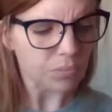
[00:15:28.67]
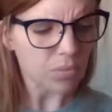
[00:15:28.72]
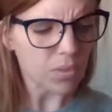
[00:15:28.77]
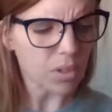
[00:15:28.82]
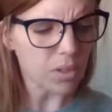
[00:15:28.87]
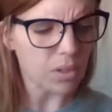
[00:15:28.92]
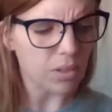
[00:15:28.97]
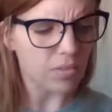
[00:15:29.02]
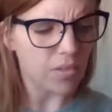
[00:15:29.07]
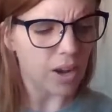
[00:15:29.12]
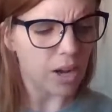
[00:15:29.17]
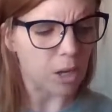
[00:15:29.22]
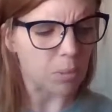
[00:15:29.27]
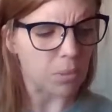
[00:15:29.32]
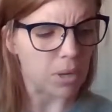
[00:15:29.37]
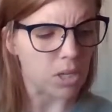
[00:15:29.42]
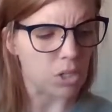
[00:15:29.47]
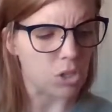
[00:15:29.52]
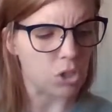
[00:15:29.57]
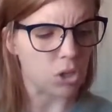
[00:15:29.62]
the fire
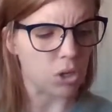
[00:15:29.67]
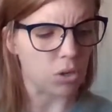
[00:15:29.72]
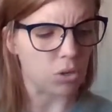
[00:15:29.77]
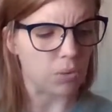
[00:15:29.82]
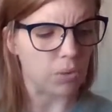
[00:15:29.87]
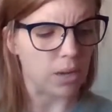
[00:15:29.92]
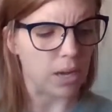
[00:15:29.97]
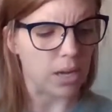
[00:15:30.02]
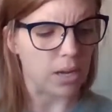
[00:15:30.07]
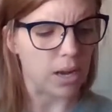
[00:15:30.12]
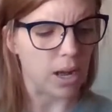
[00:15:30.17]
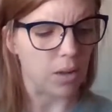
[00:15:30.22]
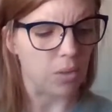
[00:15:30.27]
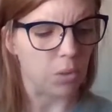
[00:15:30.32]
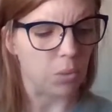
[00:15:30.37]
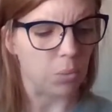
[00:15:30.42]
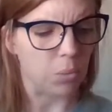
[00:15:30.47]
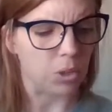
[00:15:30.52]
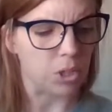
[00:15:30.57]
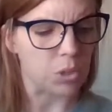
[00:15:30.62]
made too, and how
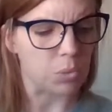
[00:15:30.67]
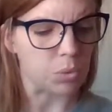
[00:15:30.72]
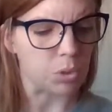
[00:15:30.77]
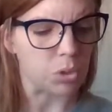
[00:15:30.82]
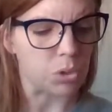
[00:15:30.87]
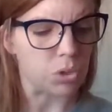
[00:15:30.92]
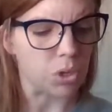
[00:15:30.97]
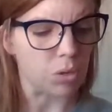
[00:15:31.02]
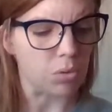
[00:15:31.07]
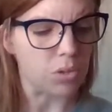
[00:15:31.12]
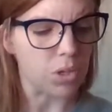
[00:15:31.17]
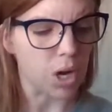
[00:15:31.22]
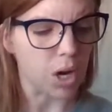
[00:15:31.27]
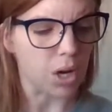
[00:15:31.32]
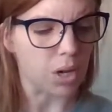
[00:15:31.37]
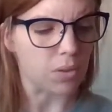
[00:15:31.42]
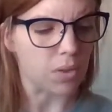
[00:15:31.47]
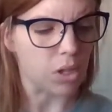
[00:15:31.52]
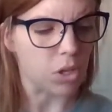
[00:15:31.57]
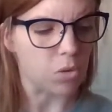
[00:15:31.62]
the woods were so
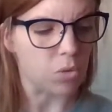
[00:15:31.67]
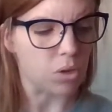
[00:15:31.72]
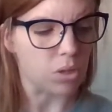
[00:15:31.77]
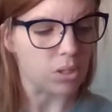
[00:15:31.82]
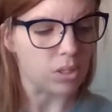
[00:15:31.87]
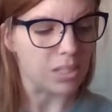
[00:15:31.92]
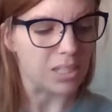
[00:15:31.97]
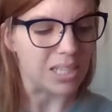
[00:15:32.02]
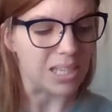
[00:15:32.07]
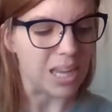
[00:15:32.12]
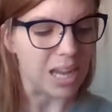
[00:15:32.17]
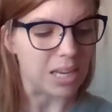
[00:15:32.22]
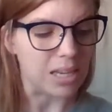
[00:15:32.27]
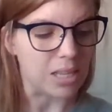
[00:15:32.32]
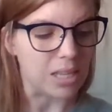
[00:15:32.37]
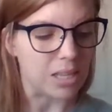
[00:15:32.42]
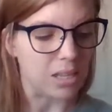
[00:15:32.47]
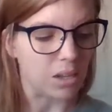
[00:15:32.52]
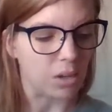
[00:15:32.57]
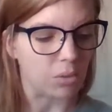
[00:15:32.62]
dark that you couldn't see
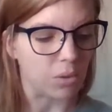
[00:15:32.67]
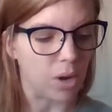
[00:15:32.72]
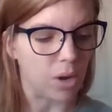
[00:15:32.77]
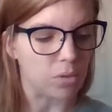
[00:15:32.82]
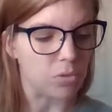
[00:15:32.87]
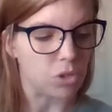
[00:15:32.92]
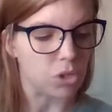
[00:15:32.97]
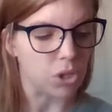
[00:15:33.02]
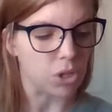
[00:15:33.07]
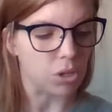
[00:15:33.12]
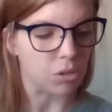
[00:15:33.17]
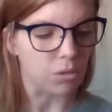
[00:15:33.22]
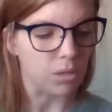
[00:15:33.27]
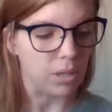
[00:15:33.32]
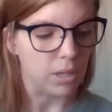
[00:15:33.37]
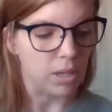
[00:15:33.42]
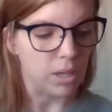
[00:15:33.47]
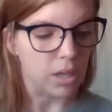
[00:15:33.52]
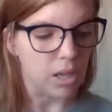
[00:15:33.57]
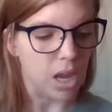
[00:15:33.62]
anything around you,
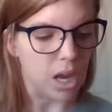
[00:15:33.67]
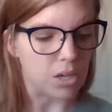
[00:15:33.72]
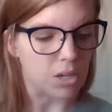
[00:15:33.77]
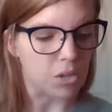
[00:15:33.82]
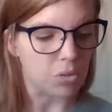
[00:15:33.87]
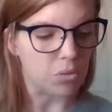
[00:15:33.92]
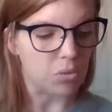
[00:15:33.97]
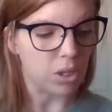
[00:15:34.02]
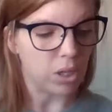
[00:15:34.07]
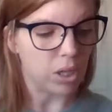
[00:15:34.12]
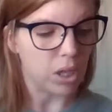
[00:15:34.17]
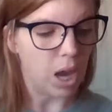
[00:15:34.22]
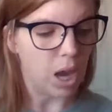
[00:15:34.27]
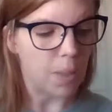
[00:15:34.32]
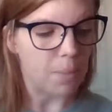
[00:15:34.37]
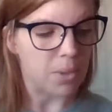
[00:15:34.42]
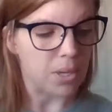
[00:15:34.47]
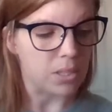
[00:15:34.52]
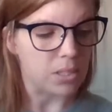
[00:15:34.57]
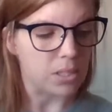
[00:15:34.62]
and you'd look
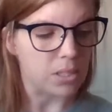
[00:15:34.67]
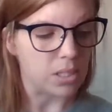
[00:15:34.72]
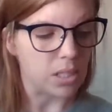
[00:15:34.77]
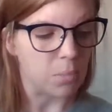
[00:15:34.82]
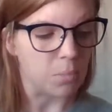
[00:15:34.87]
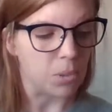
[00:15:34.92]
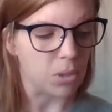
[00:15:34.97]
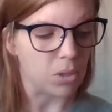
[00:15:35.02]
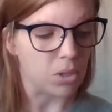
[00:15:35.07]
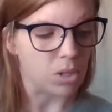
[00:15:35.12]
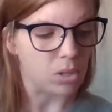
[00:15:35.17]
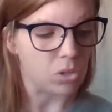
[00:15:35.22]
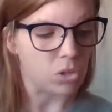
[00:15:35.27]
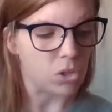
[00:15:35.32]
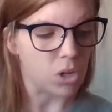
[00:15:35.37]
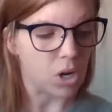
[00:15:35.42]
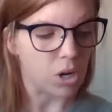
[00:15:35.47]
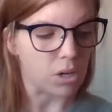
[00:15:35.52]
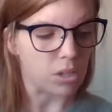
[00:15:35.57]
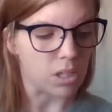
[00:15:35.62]
up and see a billion
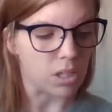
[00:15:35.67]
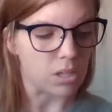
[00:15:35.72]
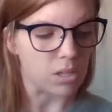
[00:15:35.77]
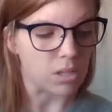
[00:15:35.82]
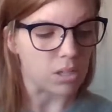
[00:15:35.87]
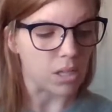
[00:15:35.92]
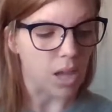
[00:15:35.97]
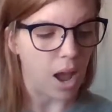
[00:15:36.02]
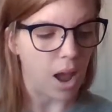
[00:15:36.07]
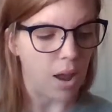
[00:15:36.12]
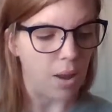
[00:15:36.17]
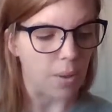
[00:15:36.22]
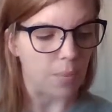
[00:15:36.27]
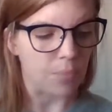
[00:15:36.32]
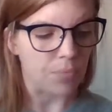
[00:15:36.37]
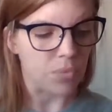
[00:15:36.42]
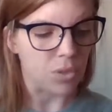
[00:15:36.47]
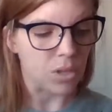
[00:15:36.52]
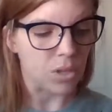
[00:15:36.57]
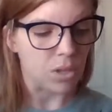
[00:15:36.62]
stars in the sky.
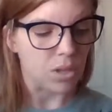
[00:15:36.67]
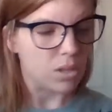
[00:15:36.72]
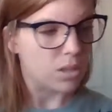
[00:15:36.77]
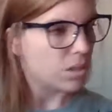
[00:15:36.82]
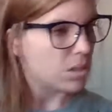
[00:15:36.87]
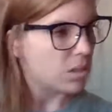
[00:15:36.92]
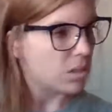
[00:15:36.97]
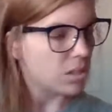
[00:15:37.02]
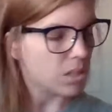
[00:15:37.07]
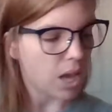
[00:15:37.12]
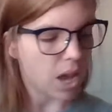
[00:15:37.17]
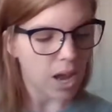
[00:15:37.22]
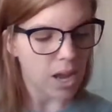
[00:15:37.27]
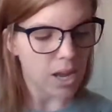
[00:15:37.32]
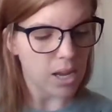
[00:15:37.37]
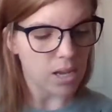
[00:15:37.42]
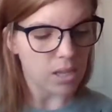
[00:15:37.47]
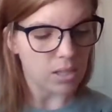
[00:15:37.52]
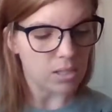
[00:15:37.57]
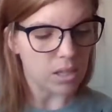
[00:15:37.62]
The
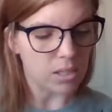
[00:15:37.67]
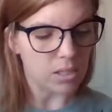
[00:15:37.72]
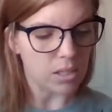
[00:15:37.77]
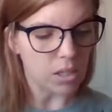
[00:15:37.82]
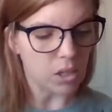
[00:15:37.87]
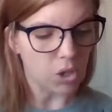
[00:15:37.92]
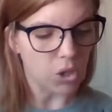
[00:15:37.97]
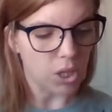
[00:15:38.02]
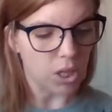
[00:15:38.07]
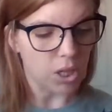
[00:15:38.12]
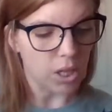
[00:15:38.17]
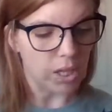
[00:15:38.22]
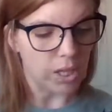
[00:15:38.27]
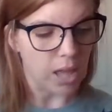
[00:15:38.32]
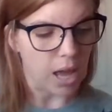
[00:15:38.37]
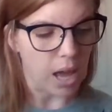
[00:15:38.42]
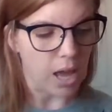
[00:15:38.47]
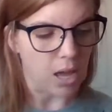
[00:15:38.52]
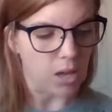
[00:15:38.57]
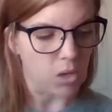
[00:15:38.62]
sky doesn't look like
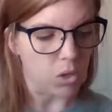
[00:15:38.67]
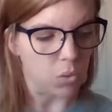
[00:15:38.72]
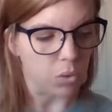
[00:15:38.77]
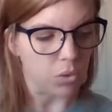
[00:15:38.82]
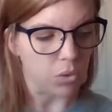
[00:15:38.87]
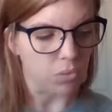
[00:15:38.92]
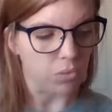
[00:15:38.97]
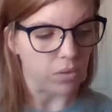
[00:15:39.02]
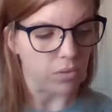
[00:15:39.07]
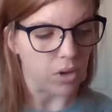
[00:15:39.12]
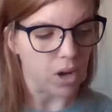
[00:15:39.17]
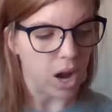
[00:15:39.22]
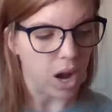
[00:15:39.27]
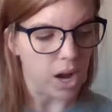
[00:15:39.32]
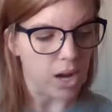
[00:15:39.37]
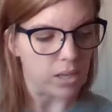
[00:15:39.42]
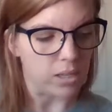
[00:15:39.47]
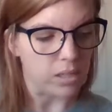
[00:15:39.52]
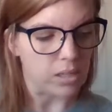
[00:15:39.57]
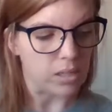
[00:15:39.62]
that in North River
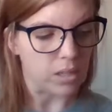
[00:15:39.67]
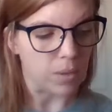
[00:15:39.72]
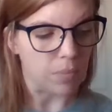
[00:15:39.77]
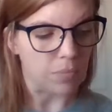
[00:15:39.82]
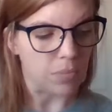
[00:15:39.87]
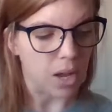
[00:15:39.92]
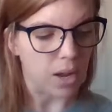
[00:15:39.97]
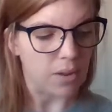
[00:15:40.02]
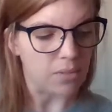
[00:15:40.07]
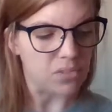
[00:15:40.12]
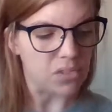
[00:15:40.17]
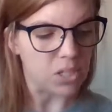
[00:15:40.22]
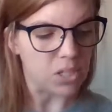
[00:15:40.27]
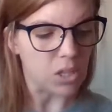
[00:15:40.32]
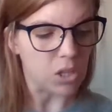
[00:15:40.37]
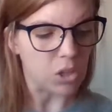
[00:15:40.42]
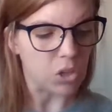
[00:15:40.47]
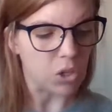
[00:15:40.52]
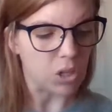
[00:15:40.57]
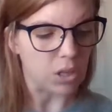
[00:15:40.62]
Heights. I've seen
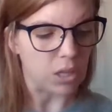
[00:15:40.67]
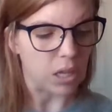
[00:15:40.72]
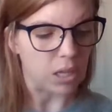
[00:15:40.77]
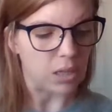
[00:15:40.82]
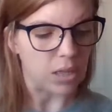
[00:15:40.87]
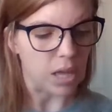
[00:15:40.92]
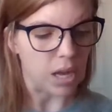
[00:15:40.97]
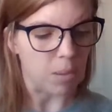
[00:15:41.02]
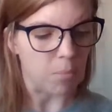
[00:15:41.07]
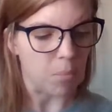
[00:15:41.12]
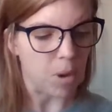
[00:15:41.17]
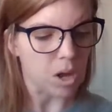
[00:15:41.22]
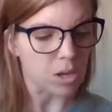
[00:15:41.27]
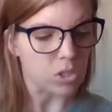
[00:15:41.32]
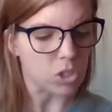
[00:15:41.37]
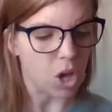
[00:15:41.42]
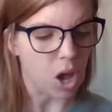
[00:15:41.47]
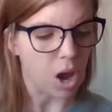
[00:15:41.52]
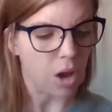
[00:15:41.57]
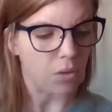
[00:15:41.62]
it look like that in
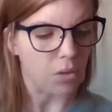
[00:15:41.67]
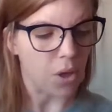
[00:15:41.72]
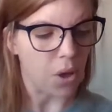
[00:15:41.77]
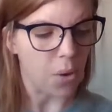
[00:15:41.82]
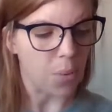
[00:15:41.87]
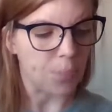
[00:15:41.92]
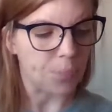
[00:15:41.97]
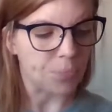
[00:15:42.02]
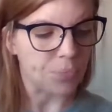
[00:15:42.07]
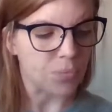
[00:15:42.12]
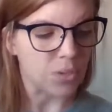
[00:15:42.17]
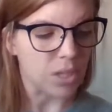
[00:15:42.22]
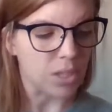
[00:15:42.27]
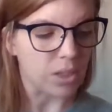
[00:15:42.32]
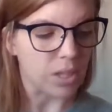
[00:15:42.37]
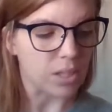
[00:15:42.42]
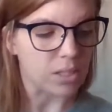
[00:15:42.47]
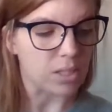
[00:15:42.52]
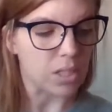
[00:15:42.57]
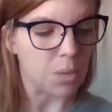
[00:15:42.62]
Montauk, though,
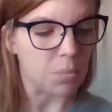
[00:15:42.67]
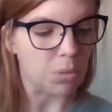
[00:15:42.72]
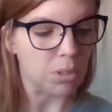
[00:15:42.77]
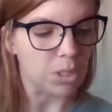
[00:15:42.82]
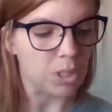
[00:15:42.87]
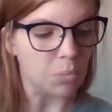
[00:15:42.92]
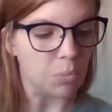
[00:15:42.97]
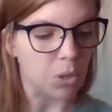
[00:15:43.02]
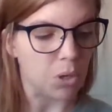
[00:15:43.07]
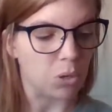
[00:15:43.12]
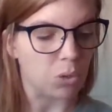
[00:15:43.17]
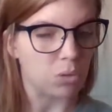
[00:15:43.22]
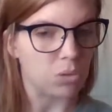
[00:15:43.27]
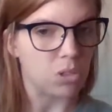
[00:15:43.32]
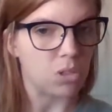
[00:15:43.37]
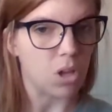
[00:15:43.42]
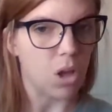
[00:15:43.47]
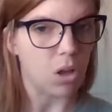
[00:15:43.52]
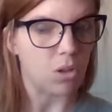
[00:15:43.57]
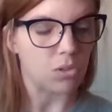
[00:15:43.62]
like someone
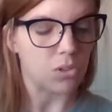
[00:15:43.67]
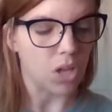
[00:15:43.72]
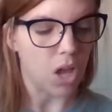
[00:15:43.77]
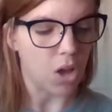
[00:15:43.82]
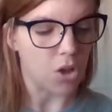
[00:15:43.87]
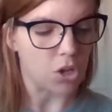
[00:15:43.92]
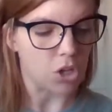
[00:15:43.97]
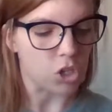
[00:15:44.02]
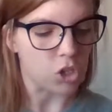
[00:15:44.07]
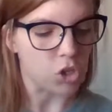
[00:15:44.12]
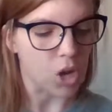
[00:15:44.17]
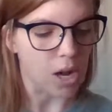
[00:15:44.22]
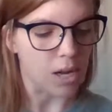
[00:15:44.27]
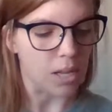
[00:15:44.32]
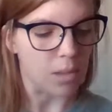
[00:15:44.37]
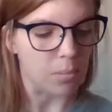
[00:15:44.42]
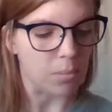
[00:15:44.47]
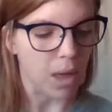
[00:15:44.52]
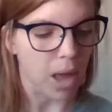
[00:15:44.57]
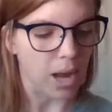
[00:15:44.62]
sprinkled salt on a
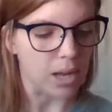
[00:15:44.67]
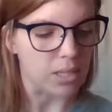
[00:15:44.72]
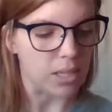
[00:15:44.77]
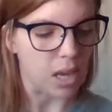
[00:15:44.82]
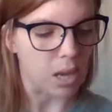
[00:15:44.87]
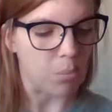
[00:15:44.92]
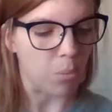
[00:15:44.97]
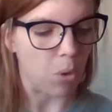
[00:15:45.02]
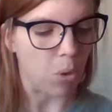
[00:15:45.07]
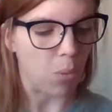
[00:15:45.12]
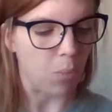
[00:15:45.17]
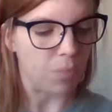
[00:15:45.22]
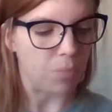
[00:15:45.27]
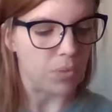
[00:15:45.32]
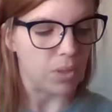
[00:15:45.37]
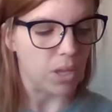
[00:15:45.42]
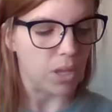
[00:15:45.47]
shiny black table.